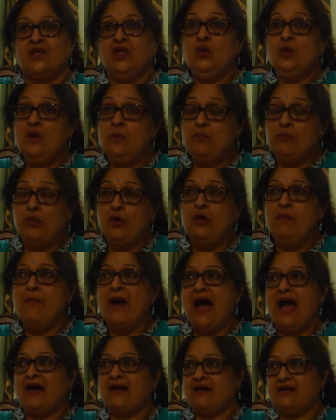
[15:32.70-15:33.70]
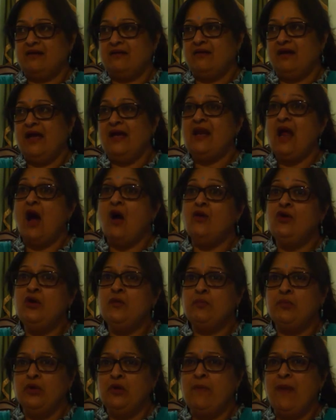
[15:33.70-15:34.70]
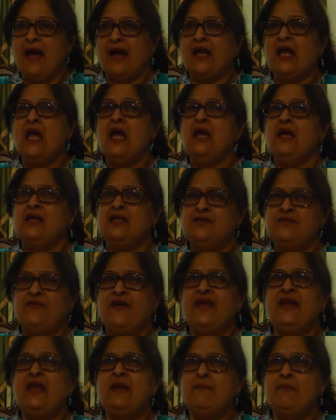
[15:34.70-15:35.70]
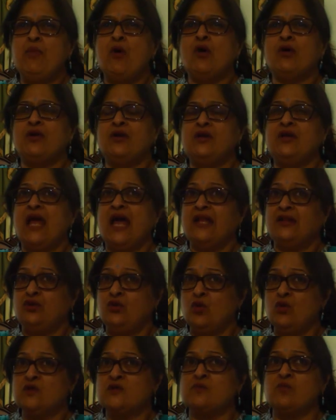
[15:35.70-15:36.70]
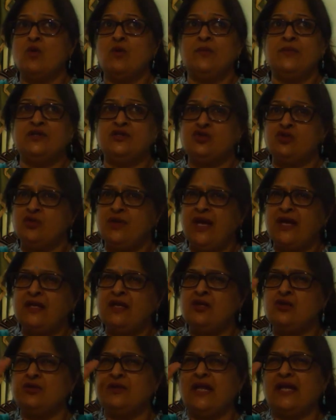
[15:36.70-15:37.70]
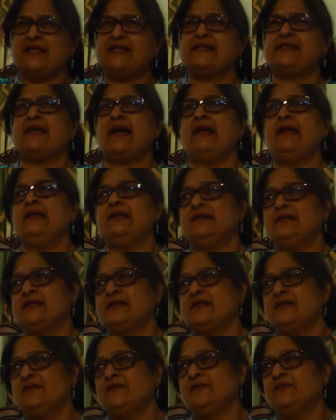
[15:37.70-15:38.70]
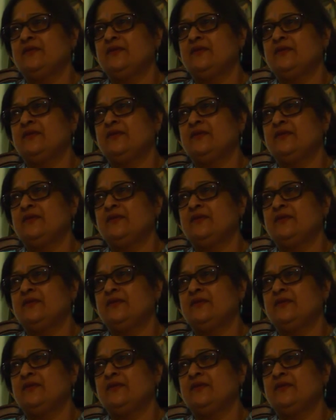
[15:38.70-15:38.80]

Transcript: You will pull back. And how do you pull back? It's very important at those moments to get into that silence.